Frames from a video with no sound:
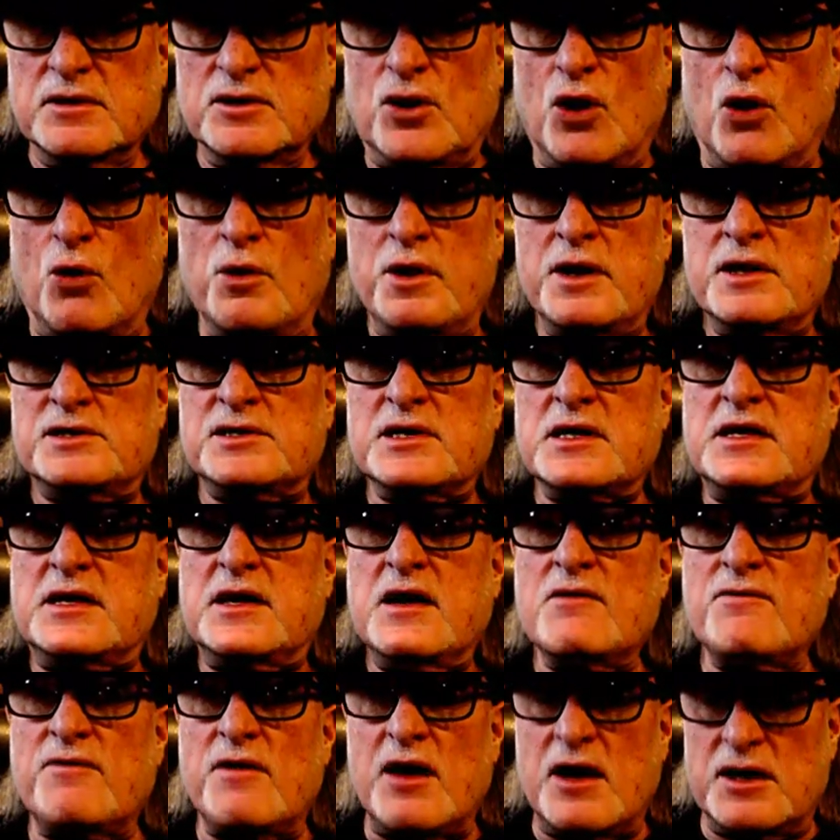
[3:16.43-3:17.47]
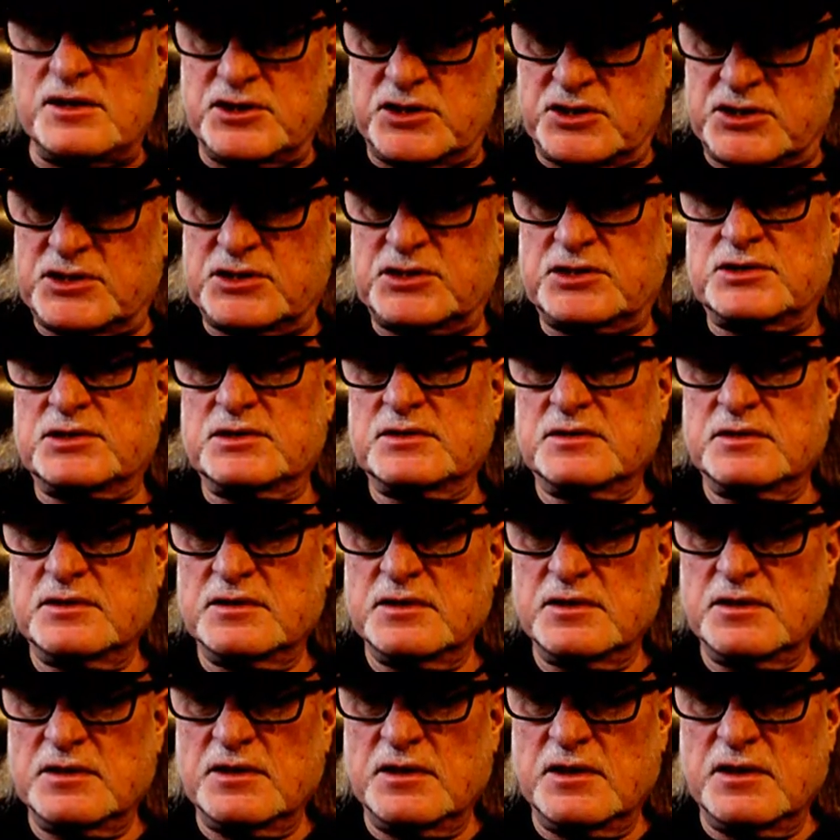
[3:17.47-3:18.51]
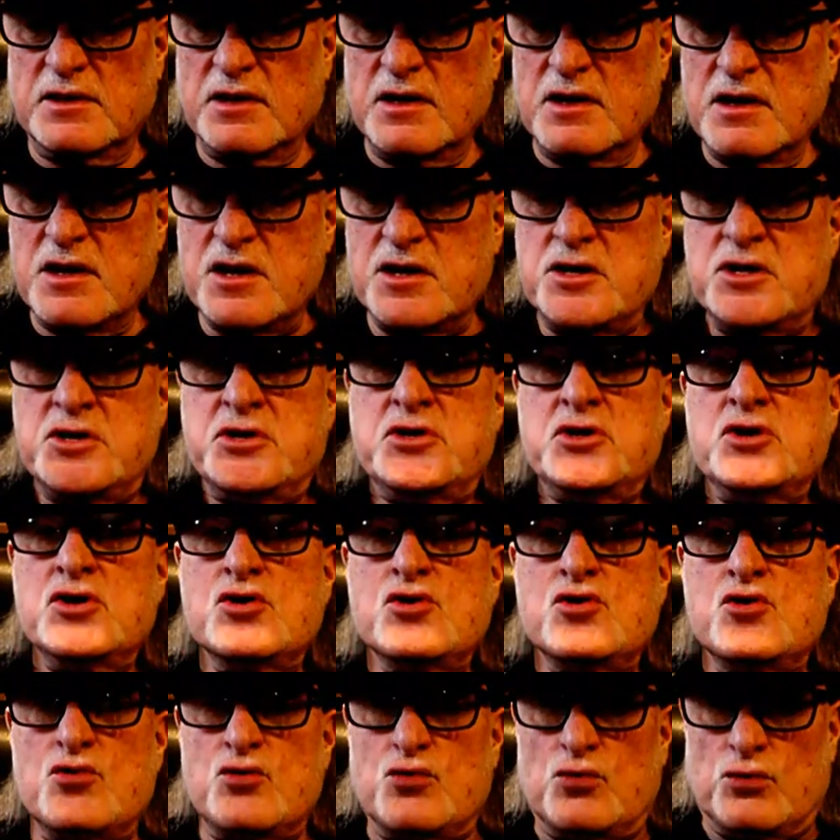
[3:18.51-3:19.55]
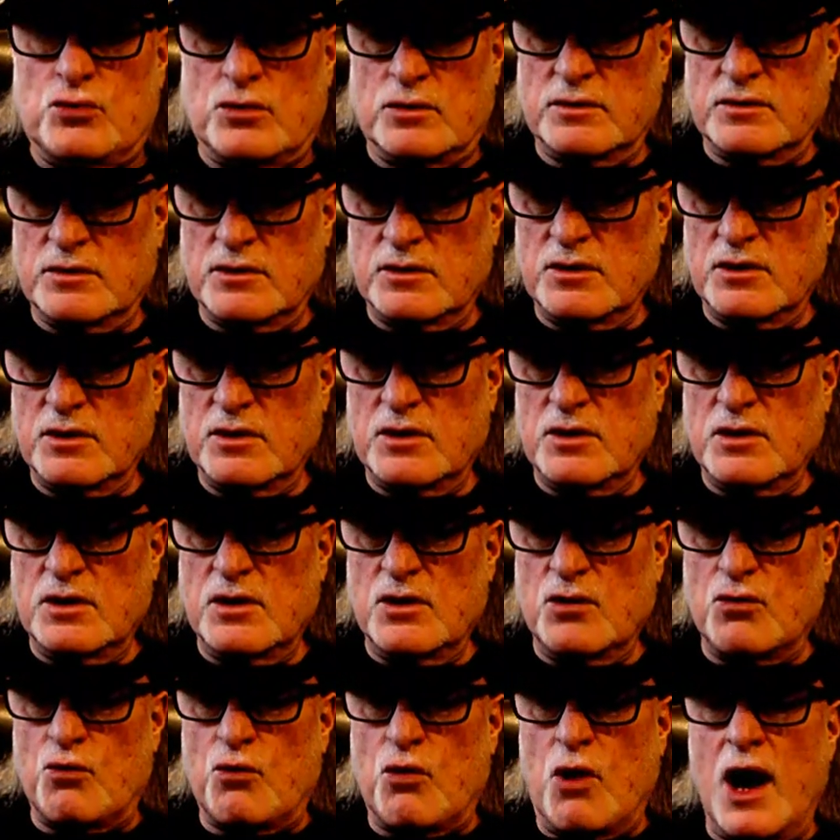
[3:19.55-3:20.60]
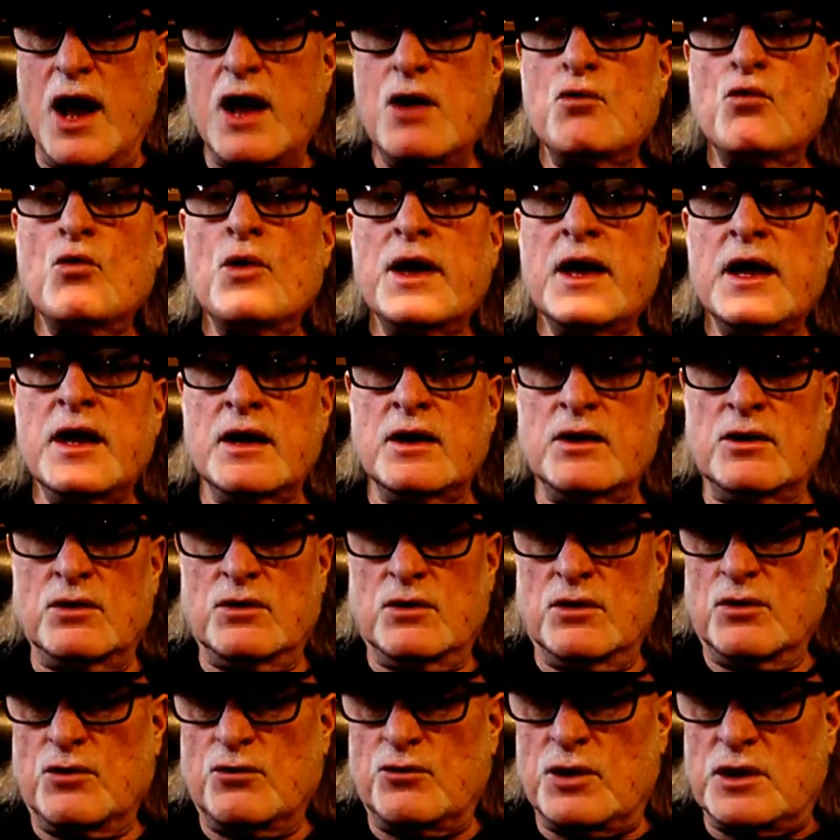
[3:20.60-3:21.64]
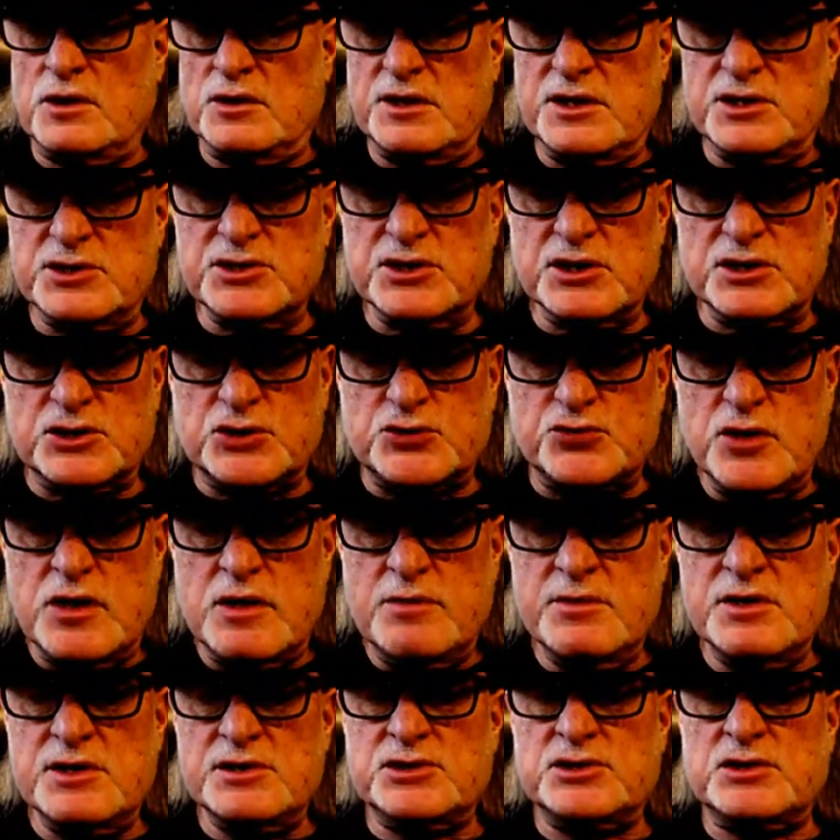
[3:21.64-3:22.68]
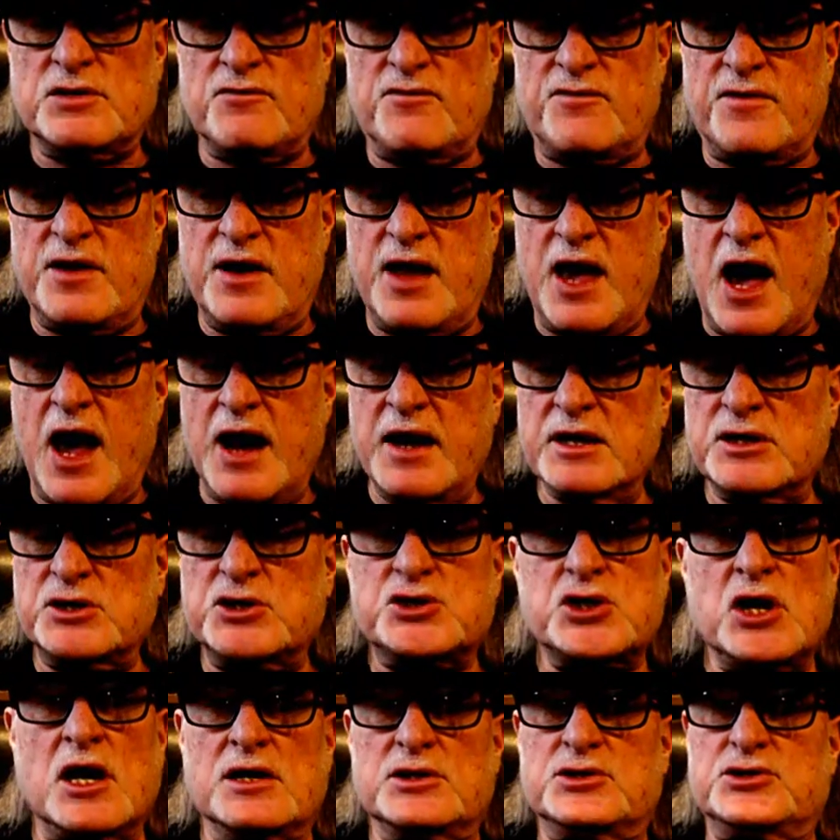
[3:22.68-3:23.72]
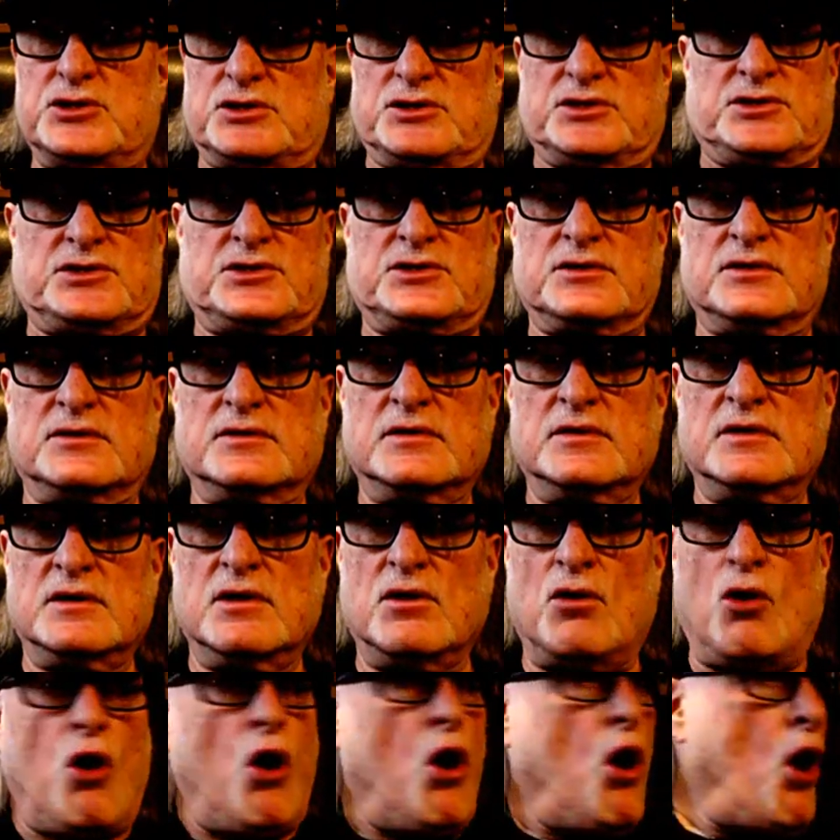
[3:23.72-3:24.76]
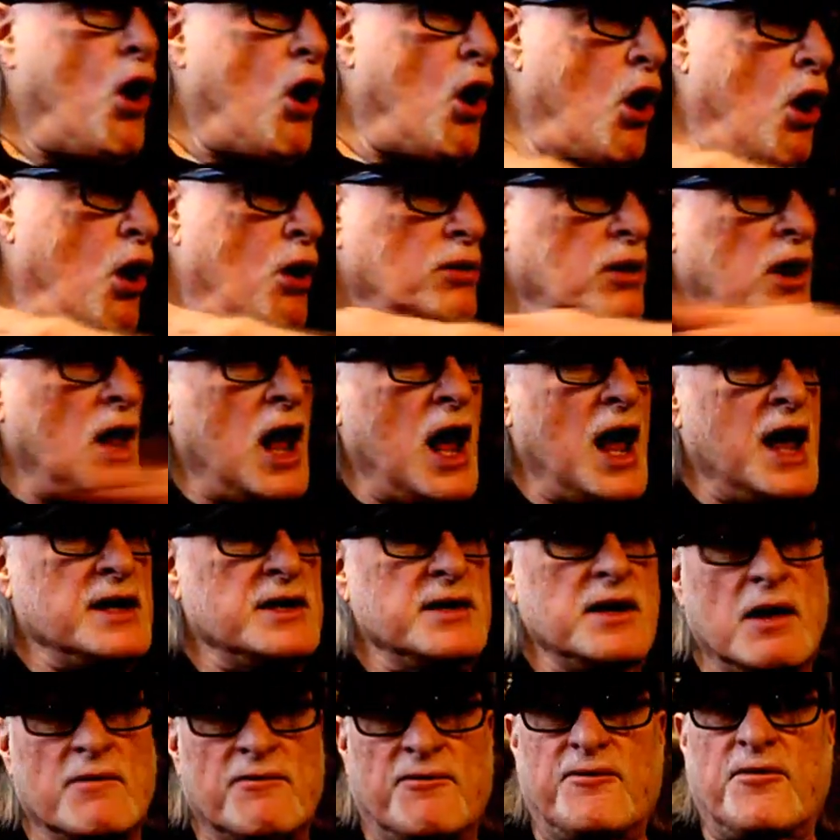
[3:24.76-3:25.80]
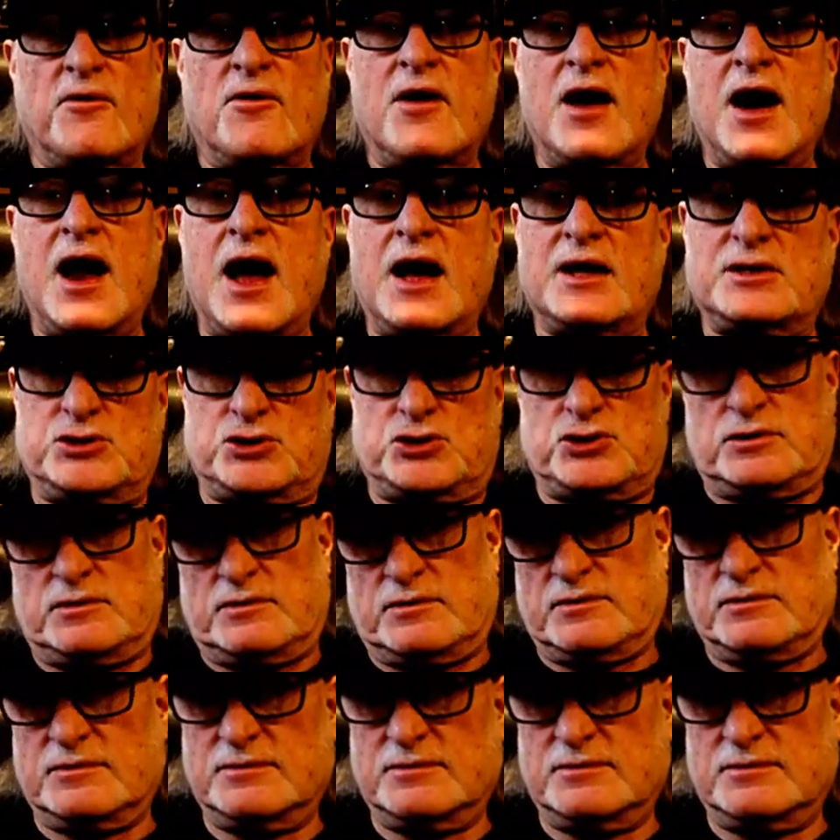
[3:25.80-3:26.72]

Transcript: going to give us new right-wing religious extremist fanatic judges all lined up for action.